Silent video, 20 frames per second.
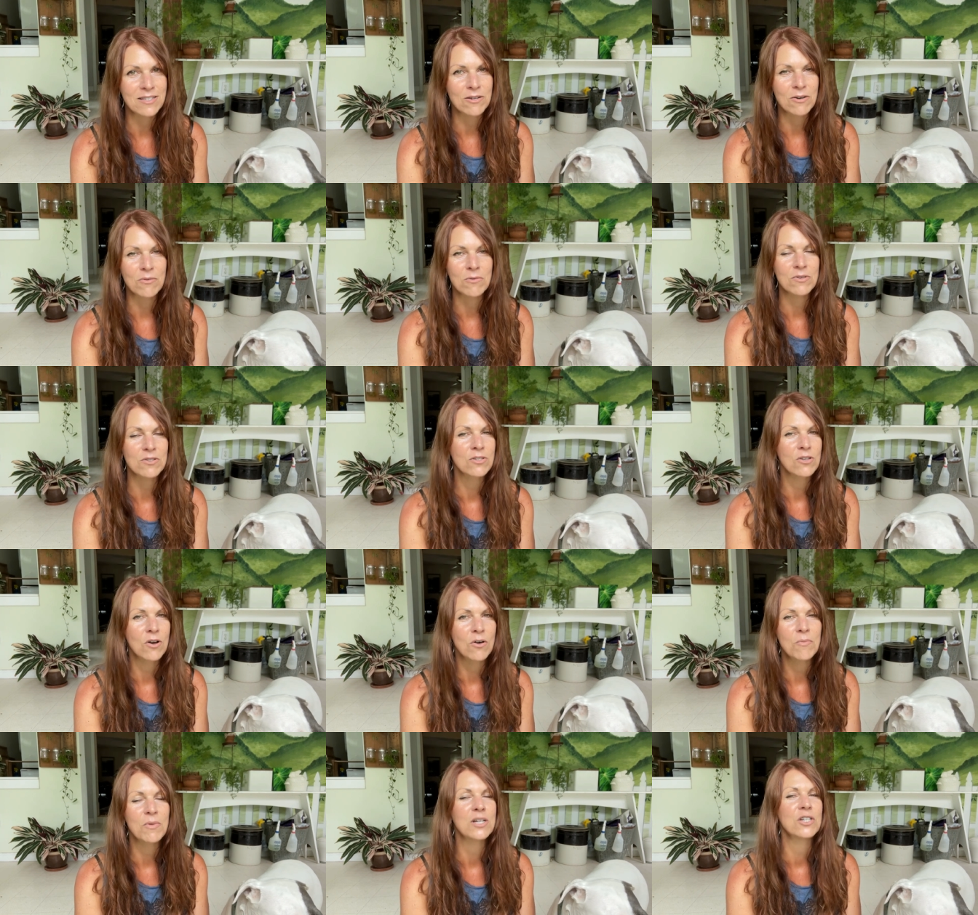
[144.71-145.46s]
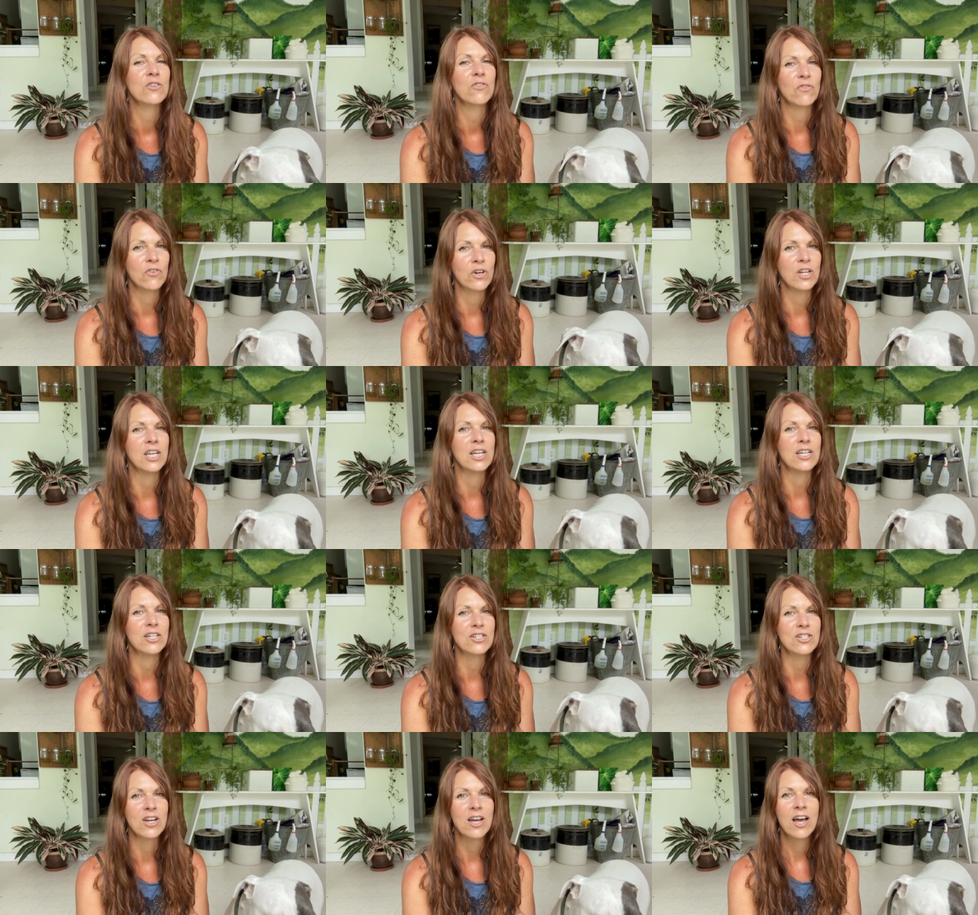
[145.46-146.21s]
So, so much
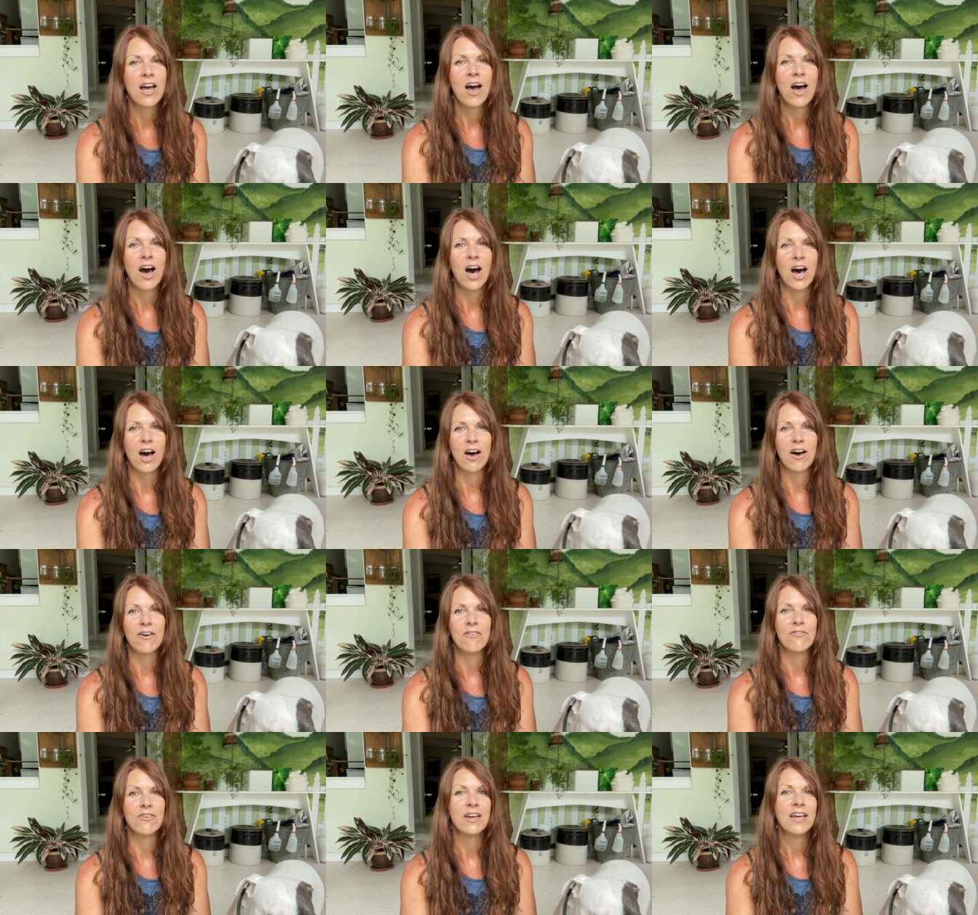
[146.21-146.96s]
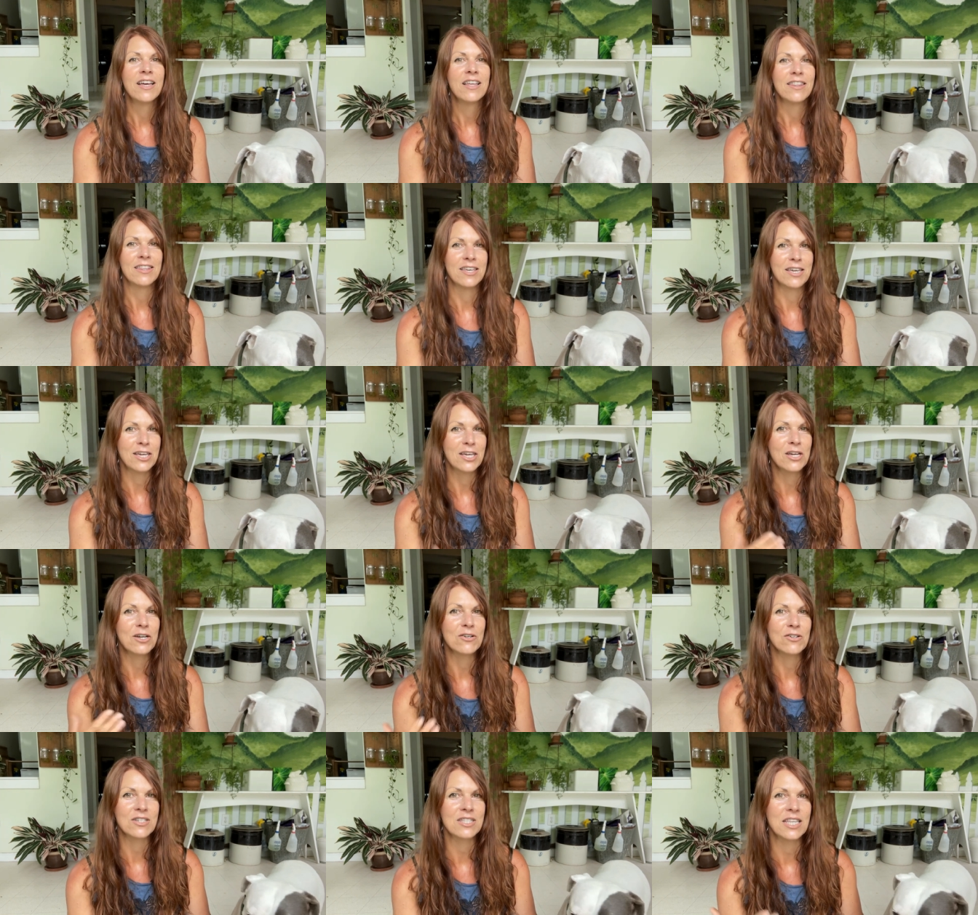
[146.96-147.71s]
footage of the
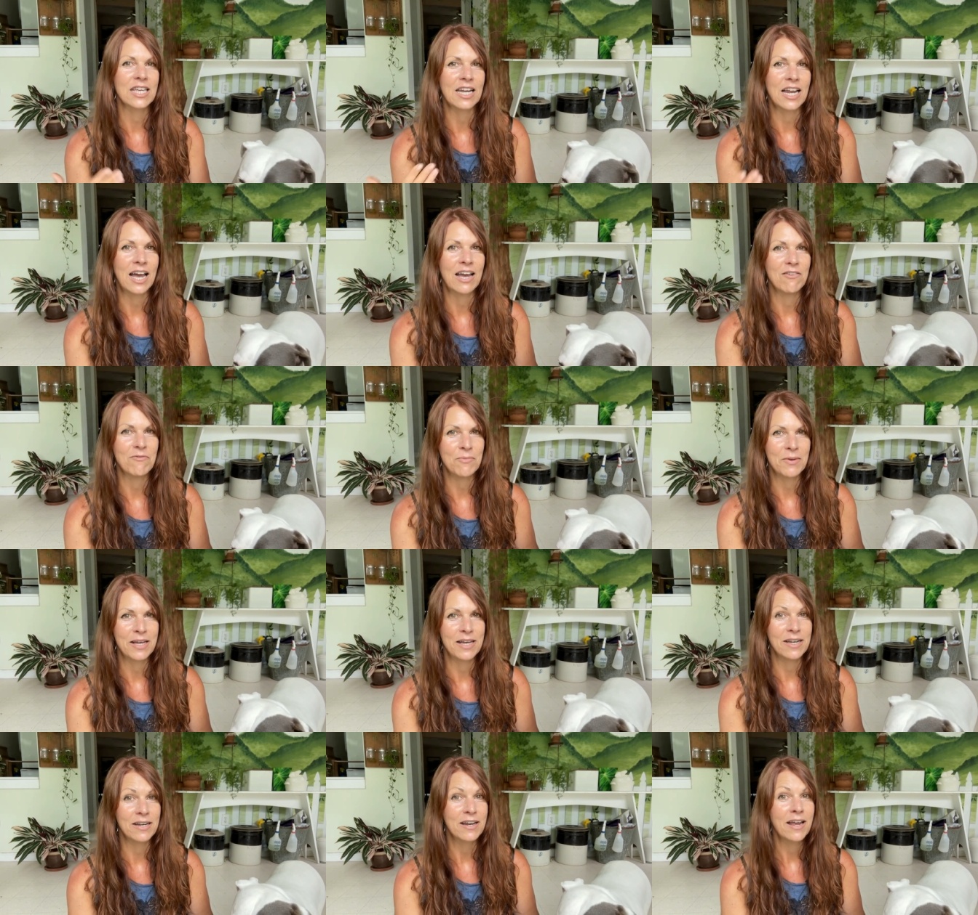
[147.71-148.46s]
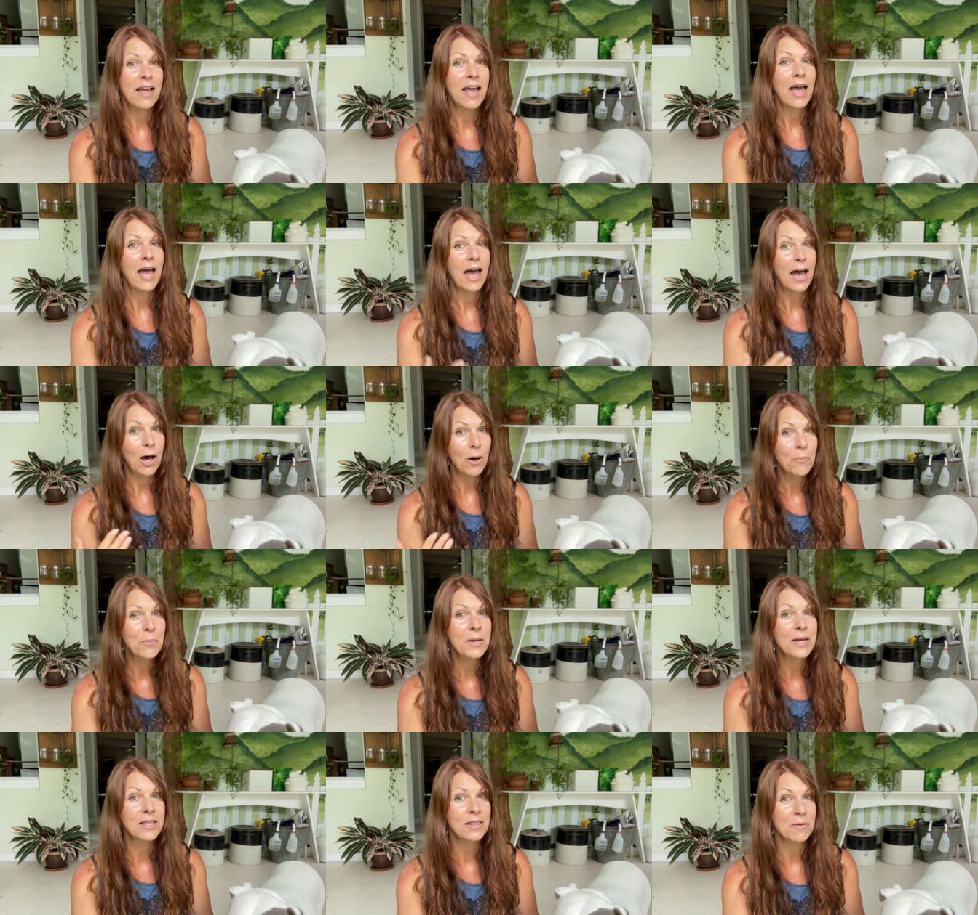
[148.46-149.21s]
years that I've been
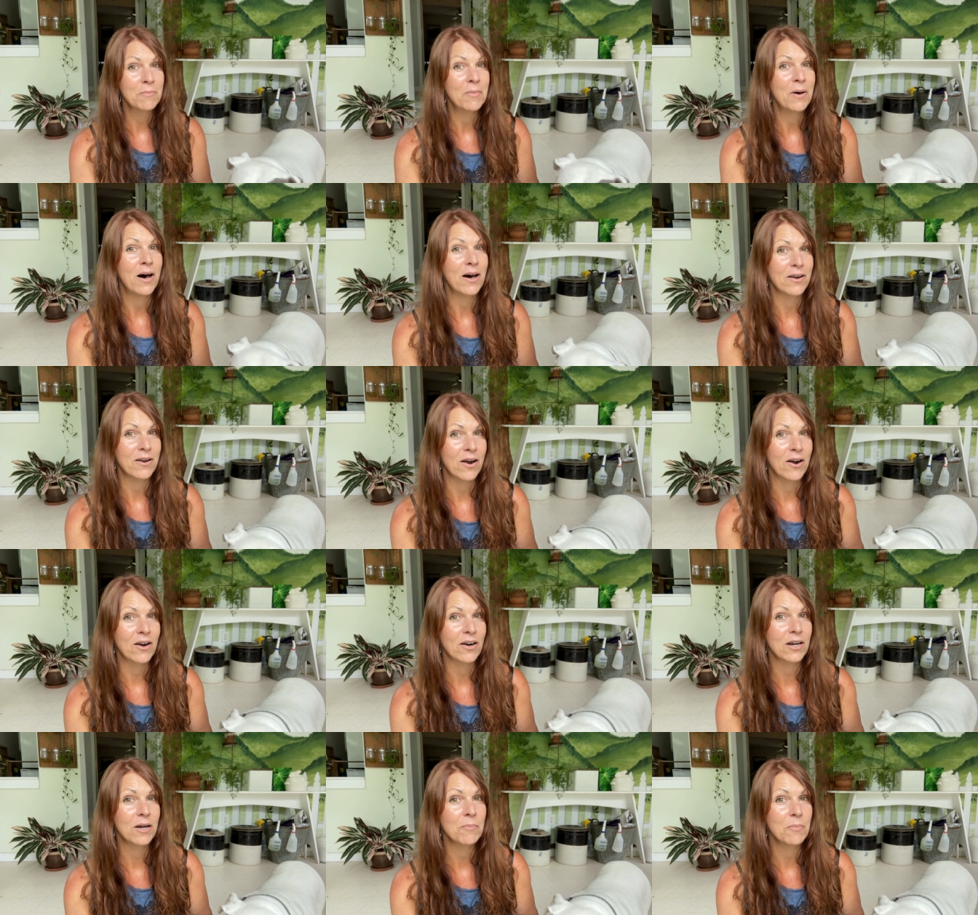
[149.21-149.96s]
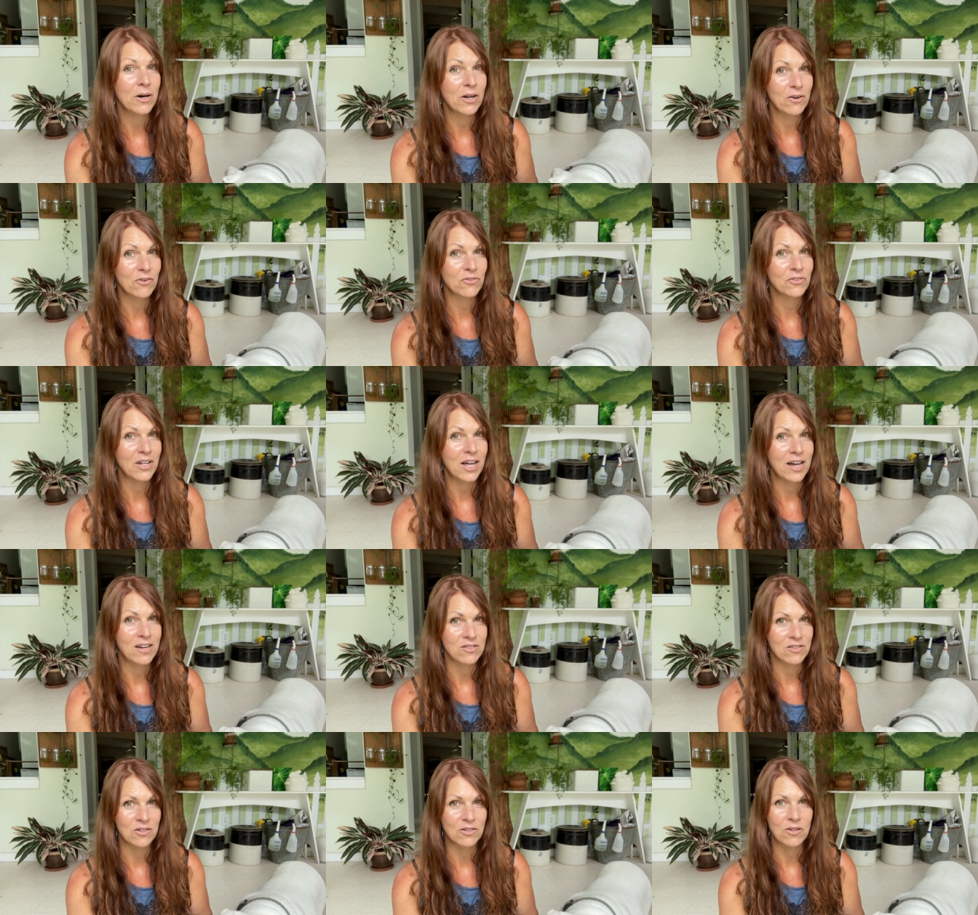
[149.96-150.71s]
helping the monarch
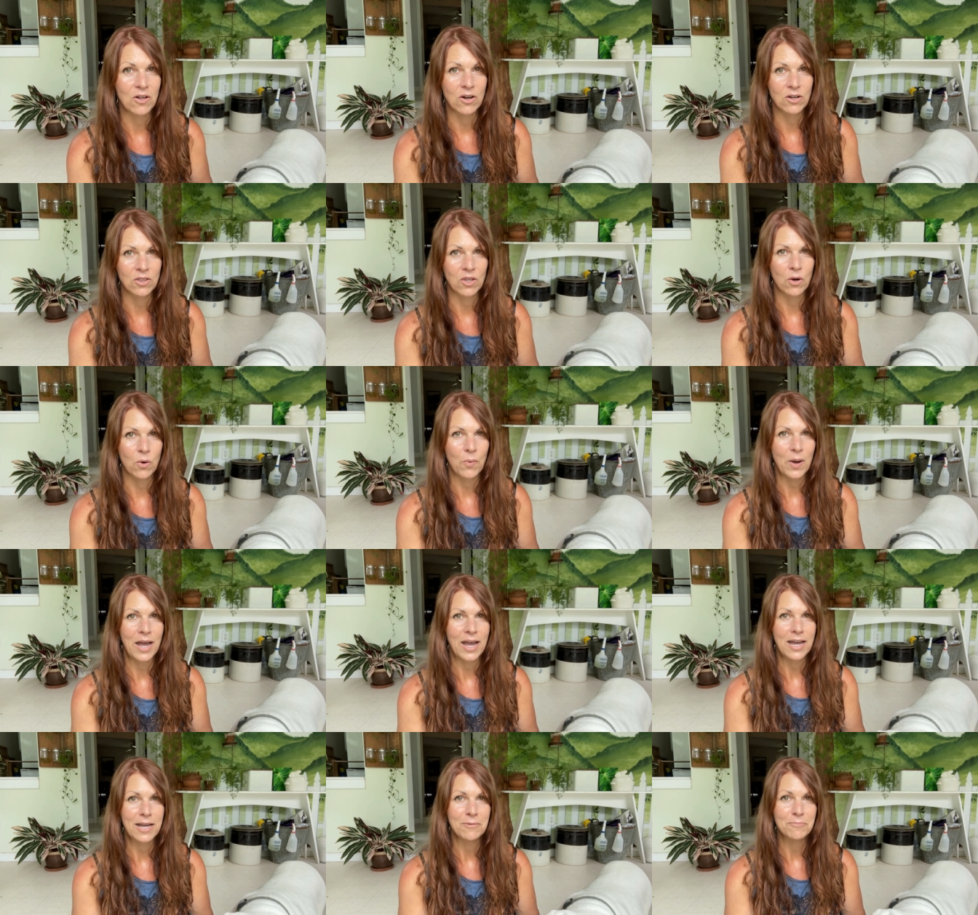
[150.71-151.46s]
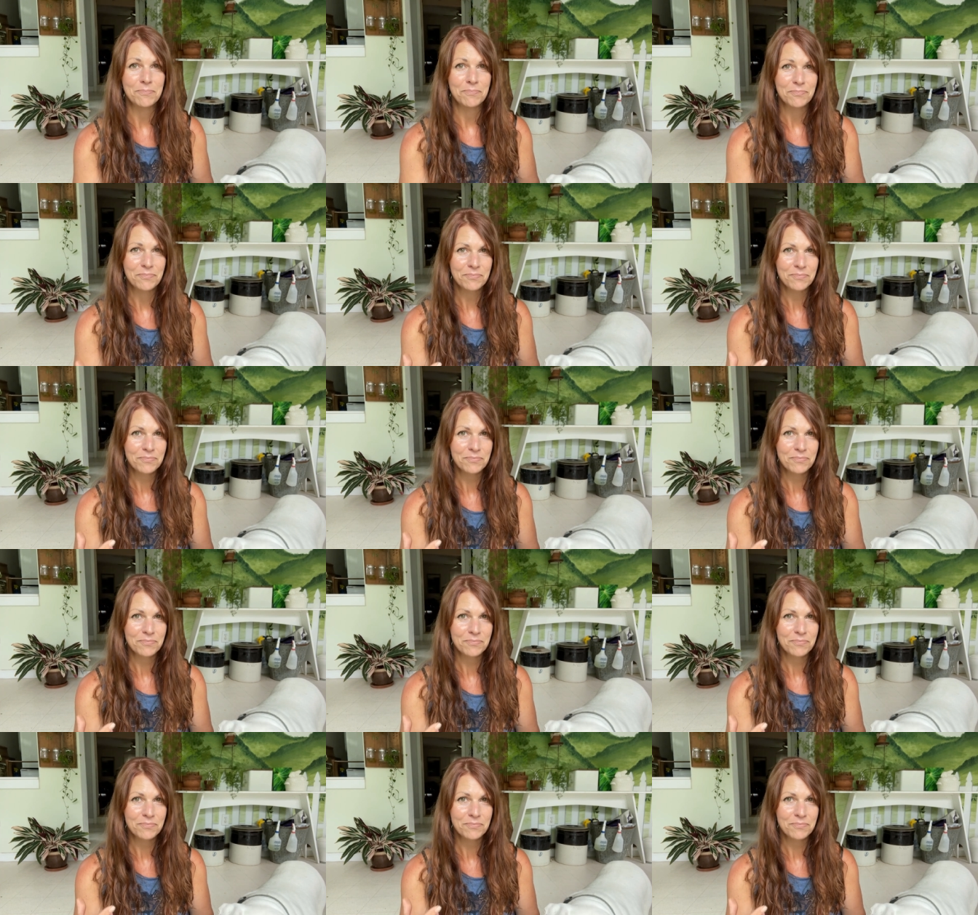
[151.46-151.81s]
butterflies along their way.